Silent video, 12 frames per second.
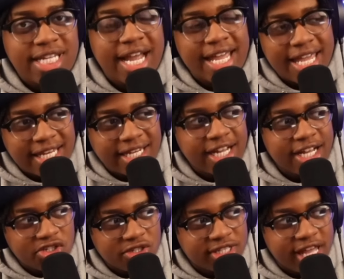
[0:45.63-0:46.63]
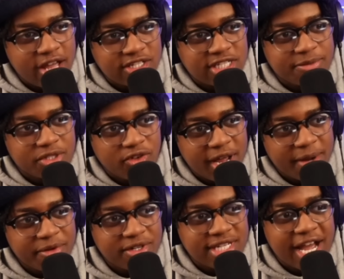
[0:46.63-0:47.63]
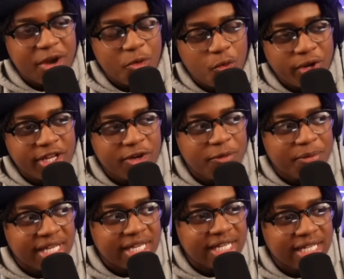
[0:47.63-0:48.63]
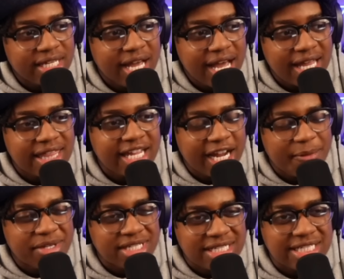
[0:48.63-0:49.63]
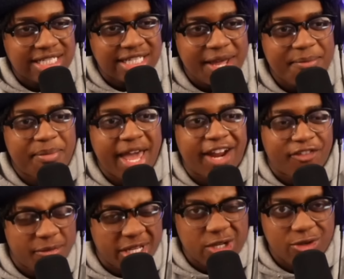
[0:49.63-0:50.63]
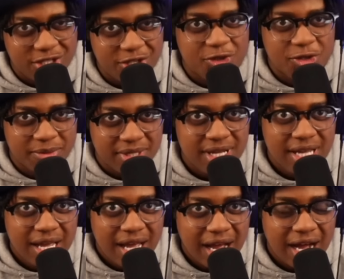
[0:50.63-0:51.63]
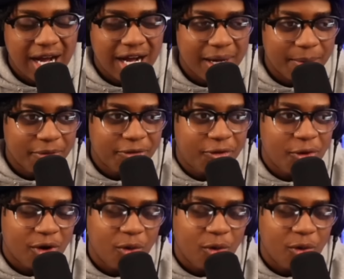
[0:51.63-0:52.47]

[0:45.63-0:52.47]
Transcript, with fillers: I hit 100,000 subscribers, I think I'm gonna just step back from YouTube for a